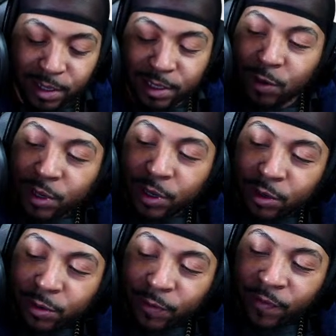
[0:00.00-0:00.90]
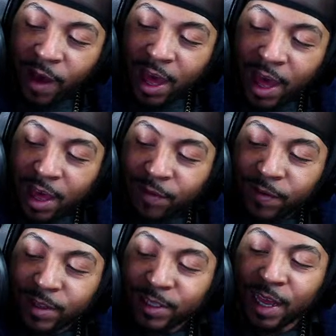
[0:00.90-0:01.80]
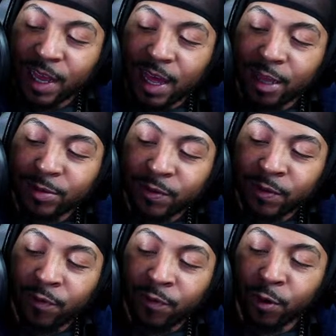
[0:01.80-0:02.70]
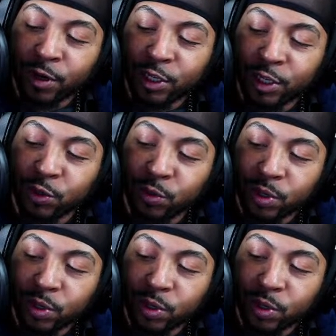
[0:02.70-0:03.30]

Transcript: So we're going to do 5 times 42.